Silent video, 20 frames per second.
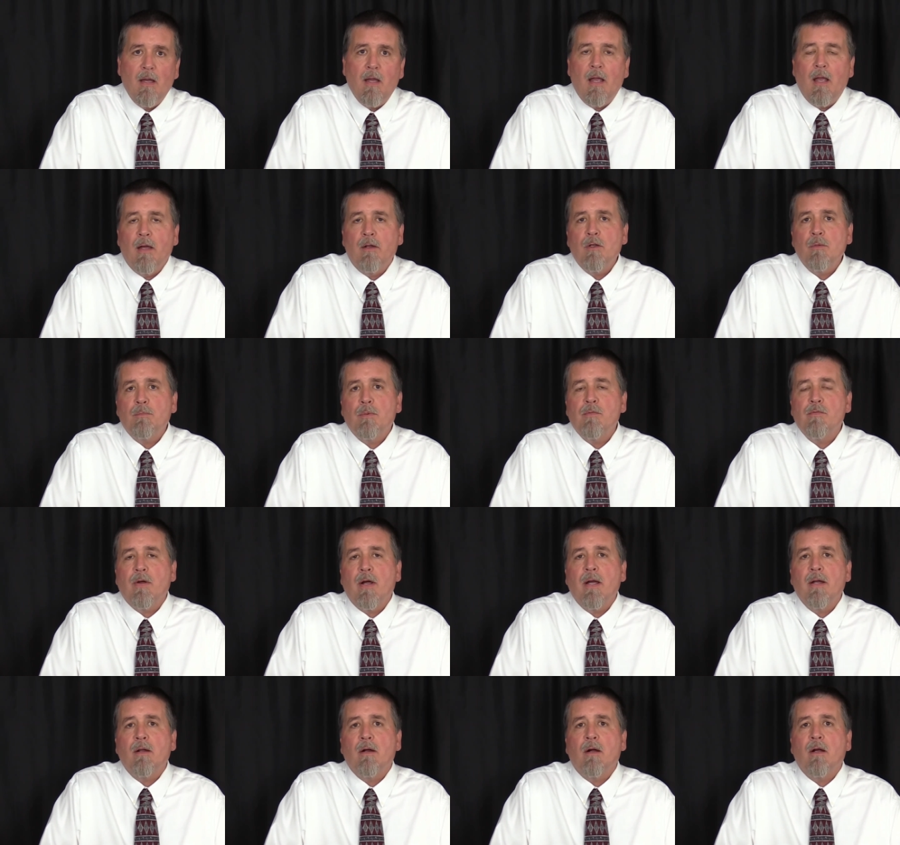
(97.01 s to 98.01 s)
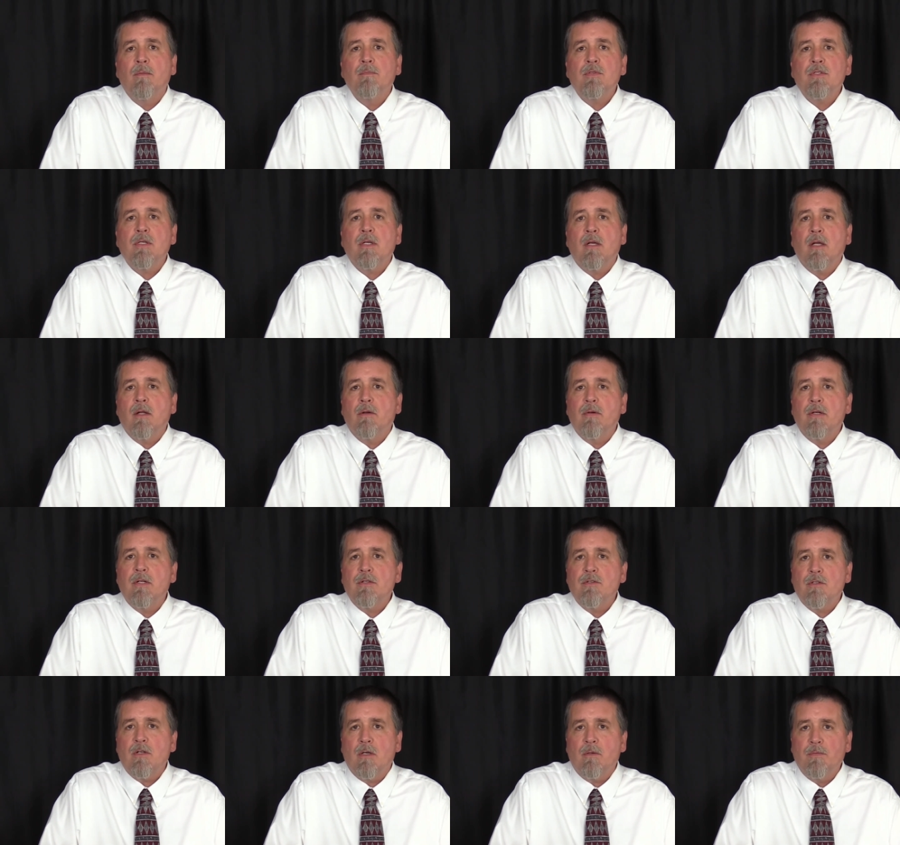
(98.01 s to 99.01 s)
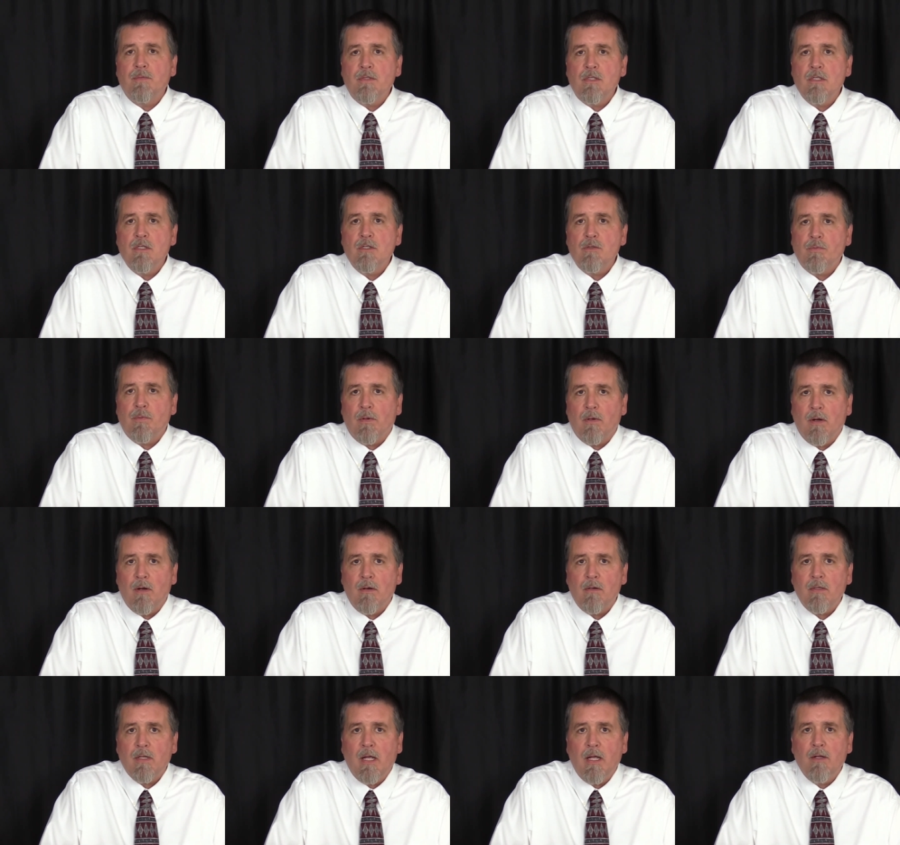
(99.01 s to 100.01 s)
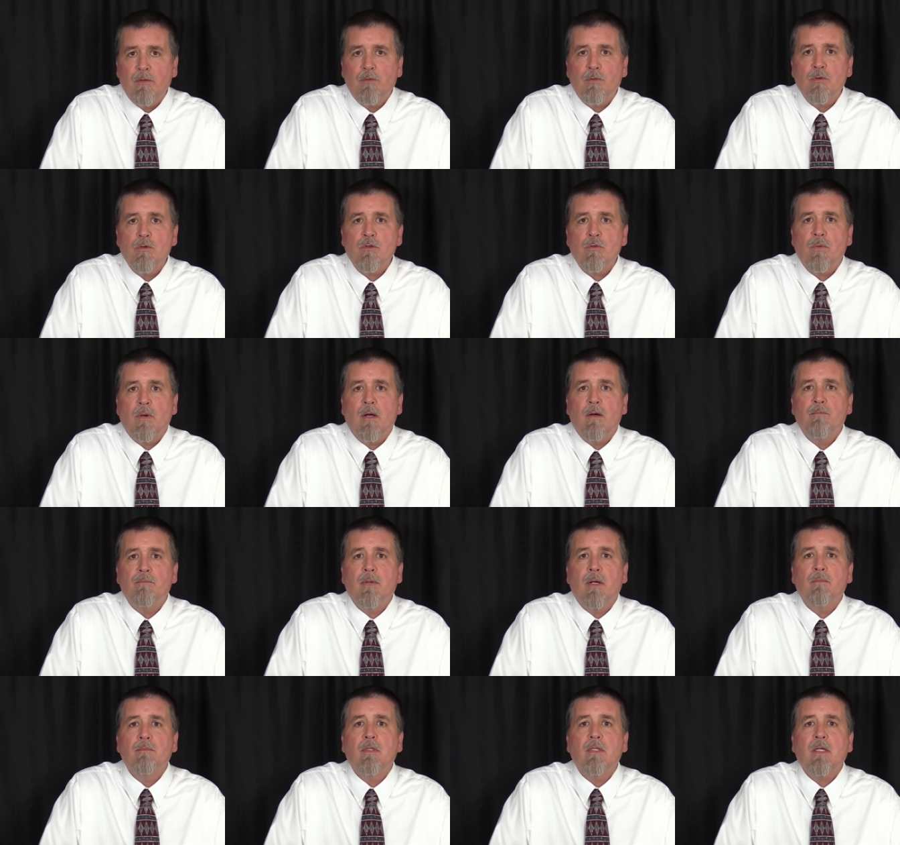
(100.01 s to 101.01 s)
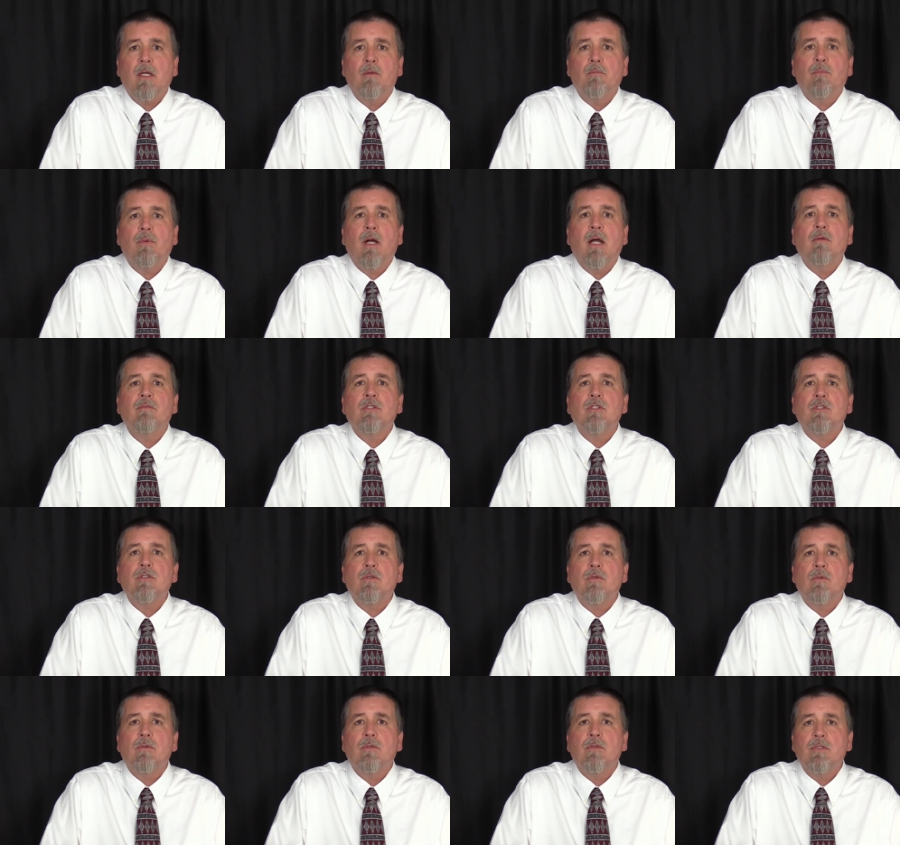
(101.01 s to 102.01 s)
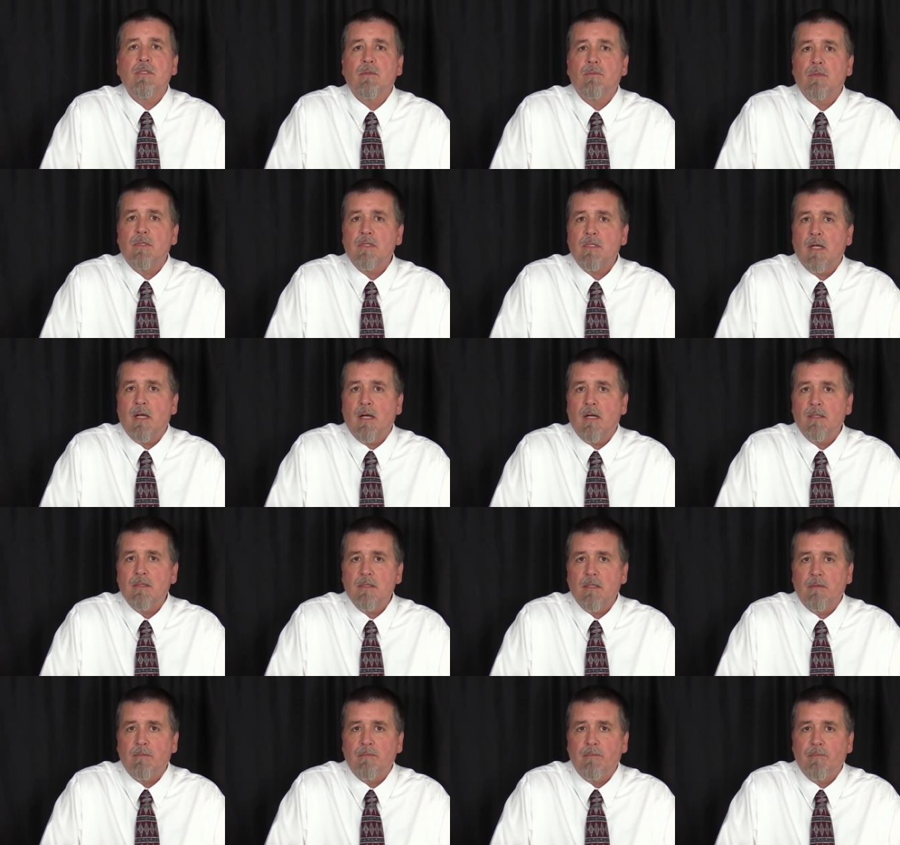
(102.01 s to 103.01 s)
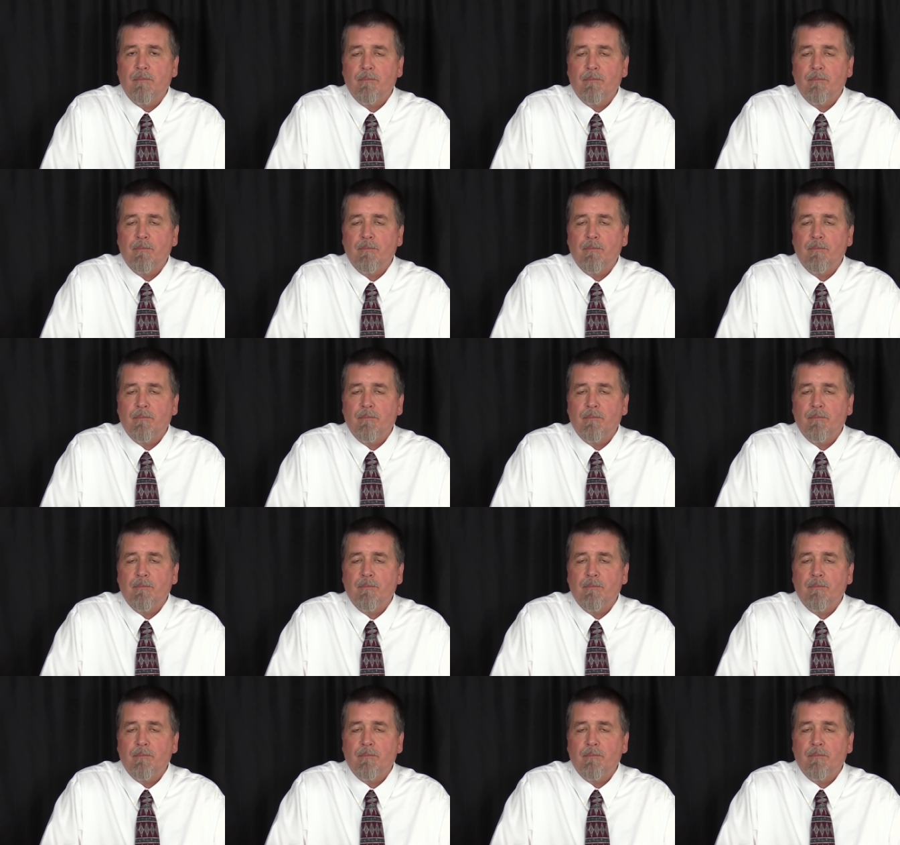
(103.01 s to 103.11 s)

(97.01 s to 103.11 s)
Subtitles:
and to provide armed security services for all K-12 public and private schools in Wisconsin.